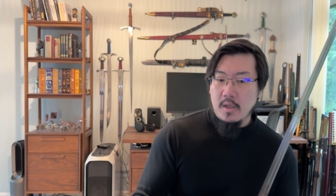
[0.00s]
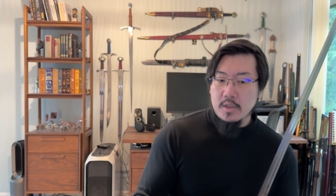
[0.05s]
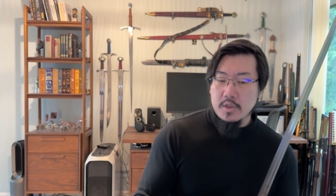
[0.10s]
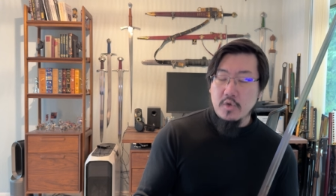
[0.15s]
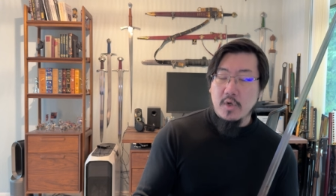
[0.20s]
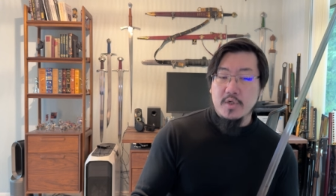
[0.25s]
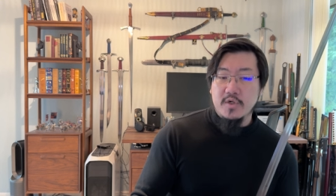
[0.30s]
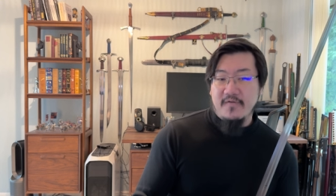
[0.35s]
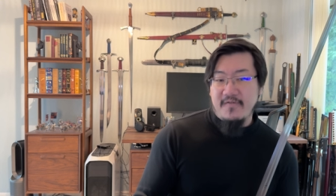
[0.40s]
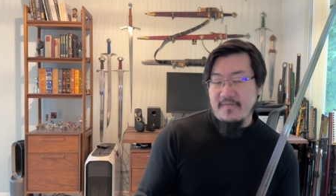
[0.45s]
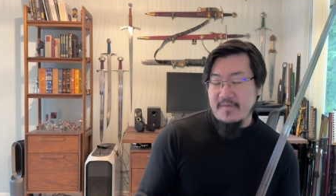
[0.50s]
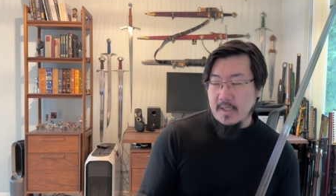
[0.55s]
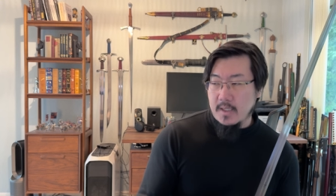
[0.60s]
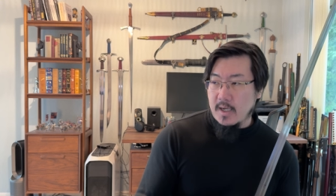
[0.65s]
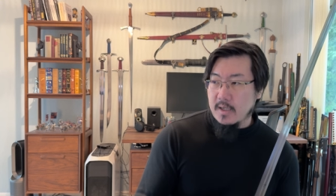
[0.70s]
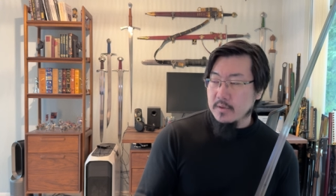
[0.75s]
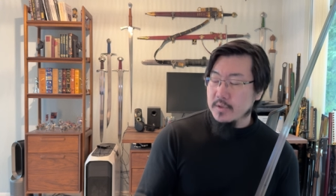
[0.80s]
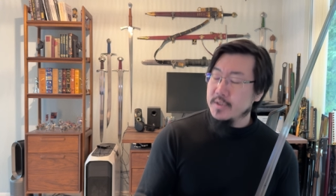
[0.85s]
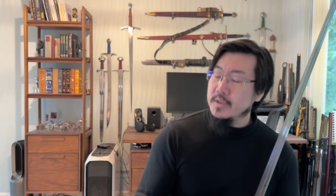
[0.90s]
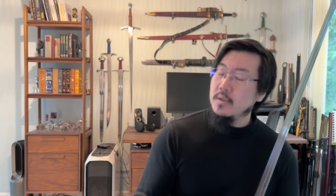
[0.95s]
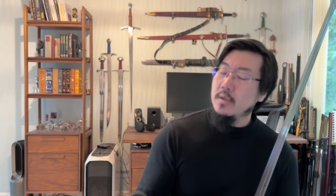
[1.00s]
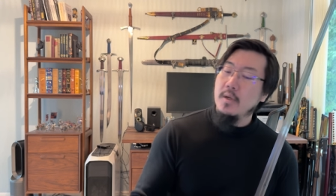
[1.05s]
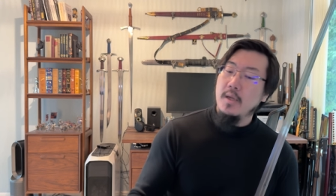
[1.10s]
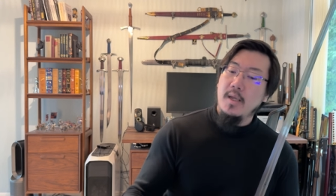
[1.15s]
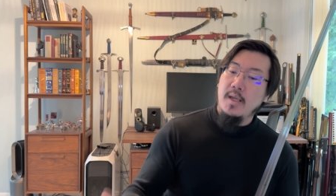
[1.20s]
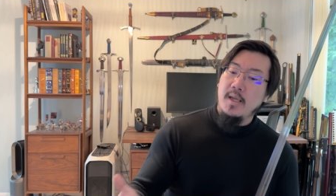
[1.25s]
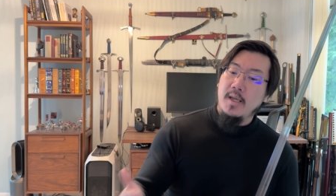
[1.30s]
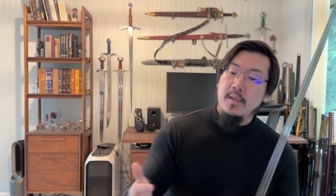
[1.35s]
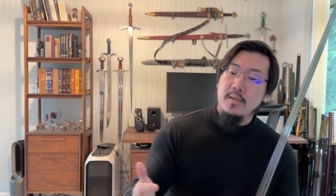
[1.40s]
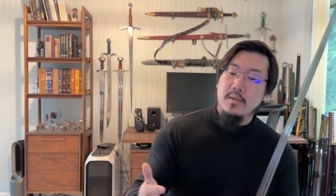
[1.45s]
$250
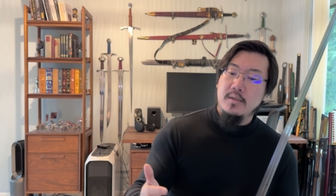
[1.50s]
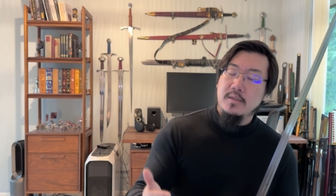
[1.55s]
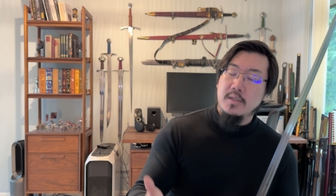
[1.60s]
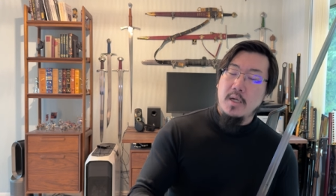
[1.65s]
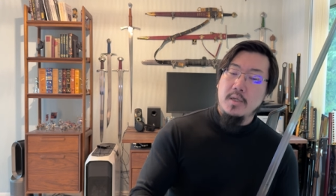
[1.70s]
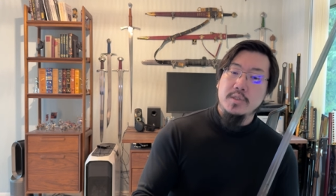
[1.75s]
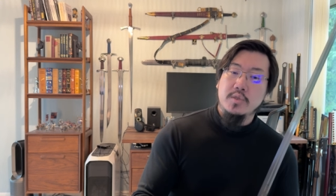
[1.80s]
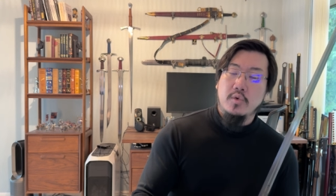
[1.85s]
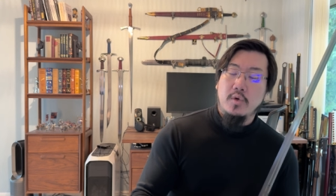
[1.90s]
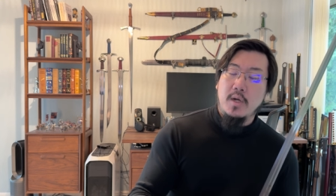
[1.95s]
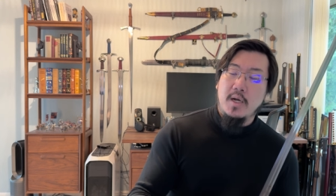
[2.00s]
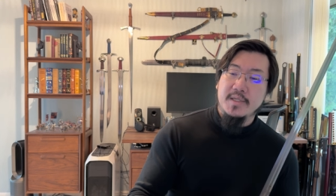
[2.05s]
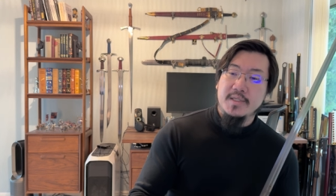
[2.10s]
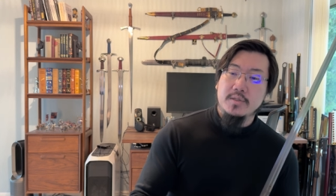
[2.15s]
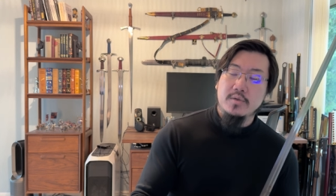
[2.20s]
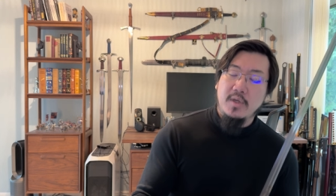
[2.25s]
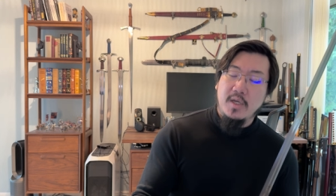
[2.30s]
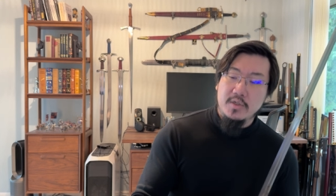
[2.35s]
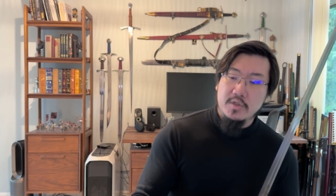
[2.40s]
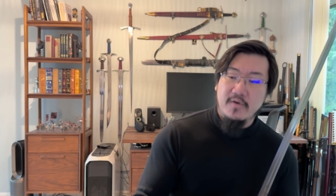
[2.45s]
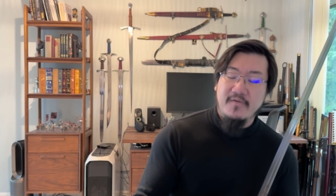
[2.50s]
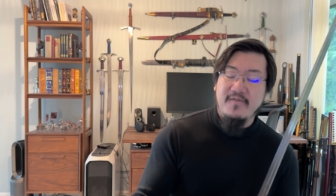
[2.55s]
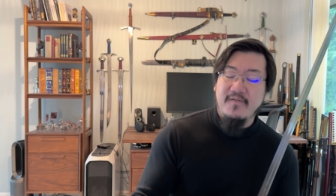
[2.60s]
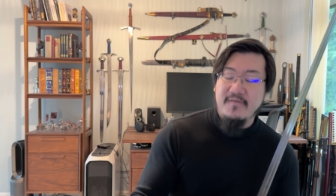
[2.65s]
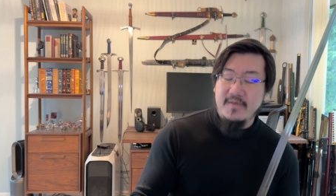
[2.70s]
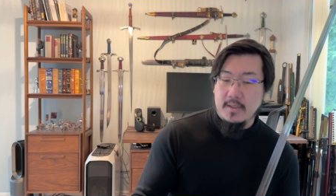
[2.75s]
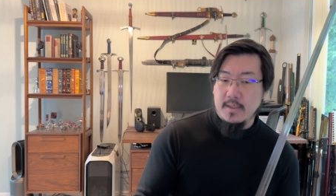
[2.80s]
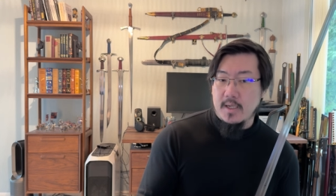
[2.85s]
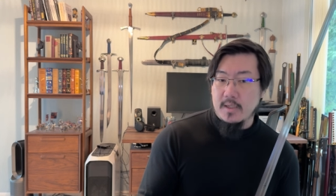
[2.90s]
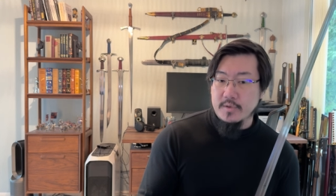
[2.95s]
and long sword costs
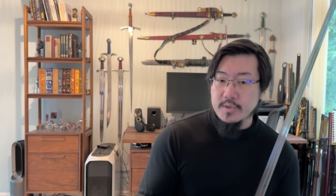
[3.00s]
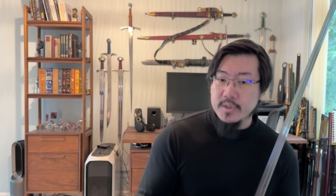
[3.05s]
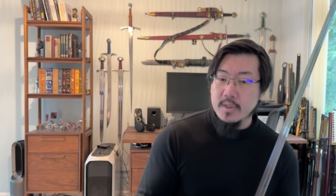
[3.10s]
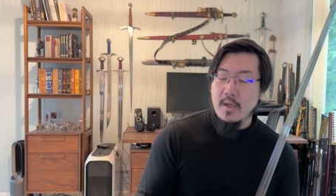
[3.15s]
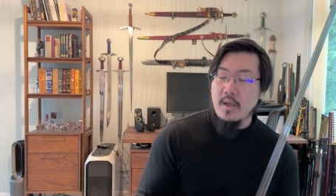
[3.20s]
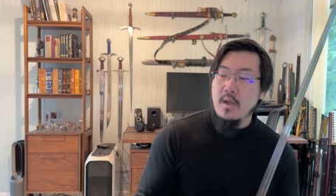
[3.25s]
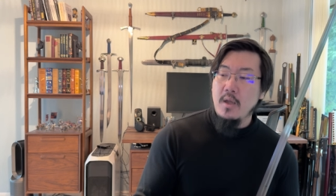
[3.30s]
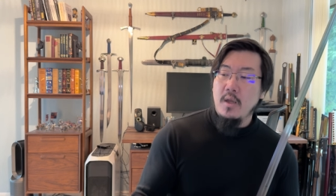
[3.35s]
$350.